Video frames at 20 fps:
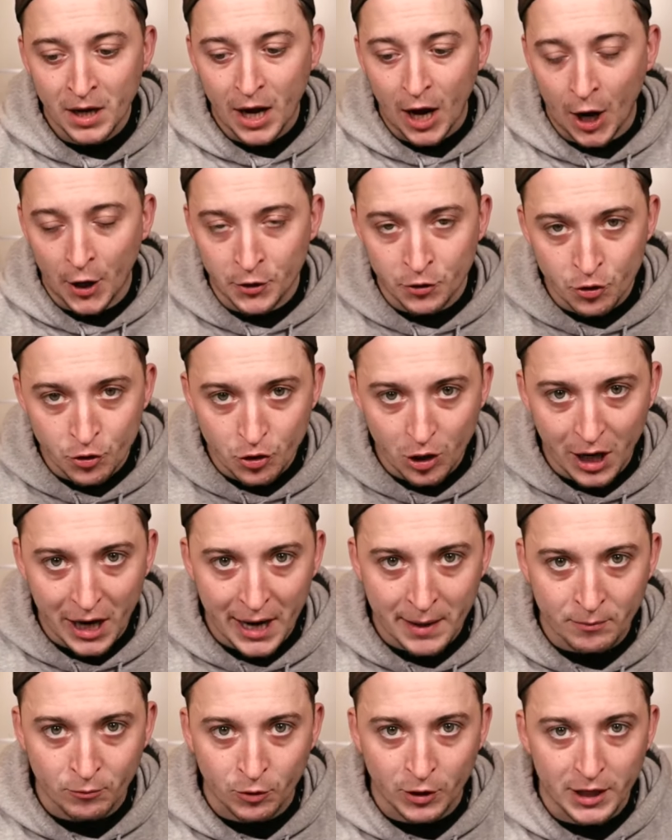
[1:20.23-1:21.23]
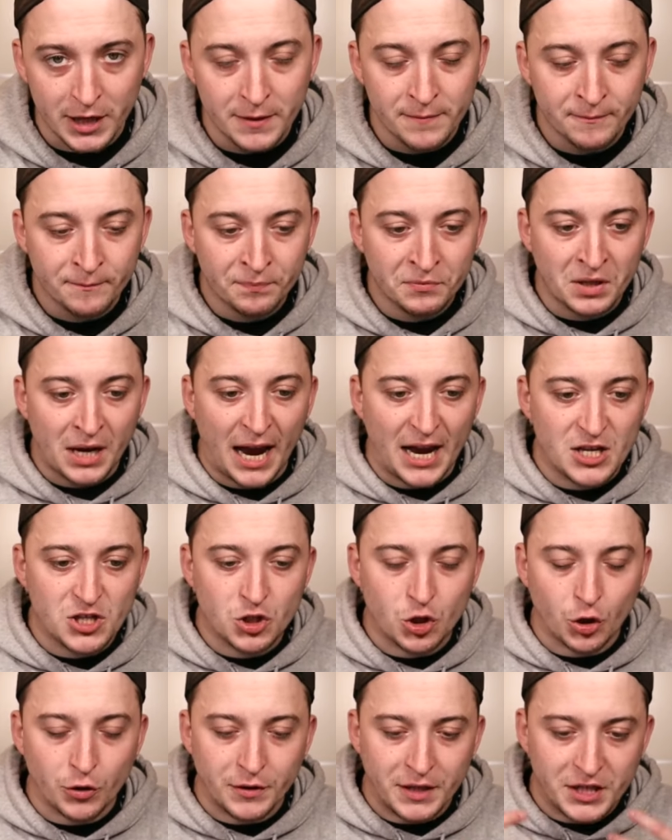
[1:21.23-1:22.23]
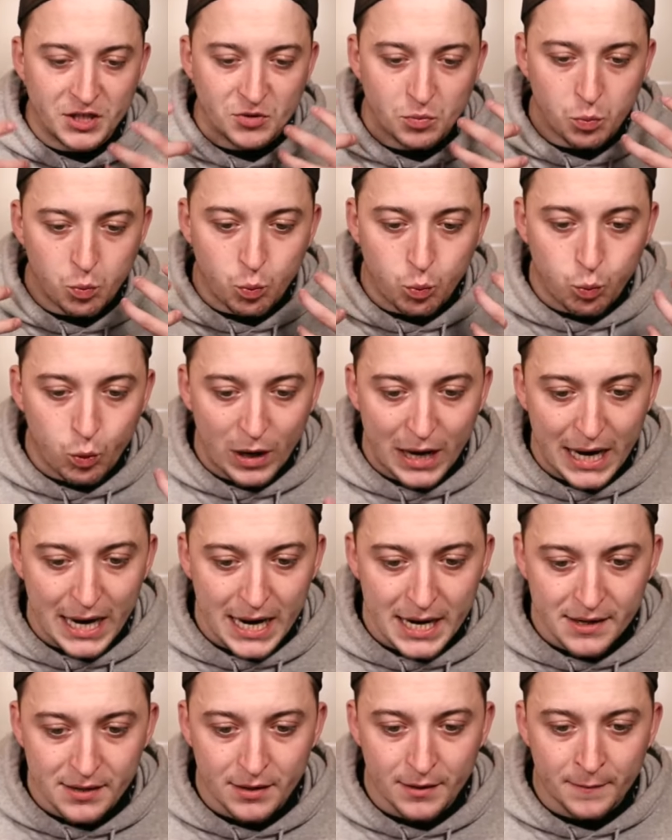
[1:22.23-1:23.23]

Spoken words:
And Unai Emery has got this weird